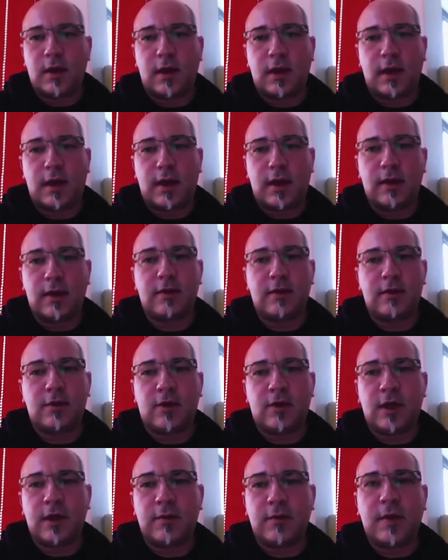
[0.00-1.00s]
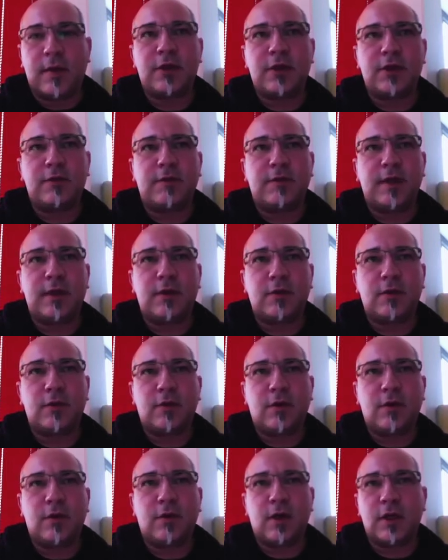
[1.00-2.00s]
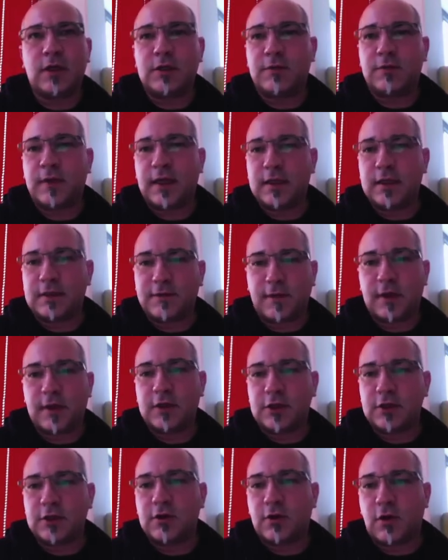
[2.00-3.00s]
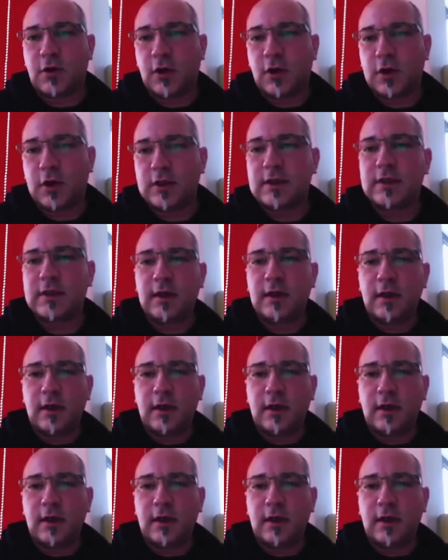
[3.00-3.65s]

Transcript: And you can imagine when you trace function calls,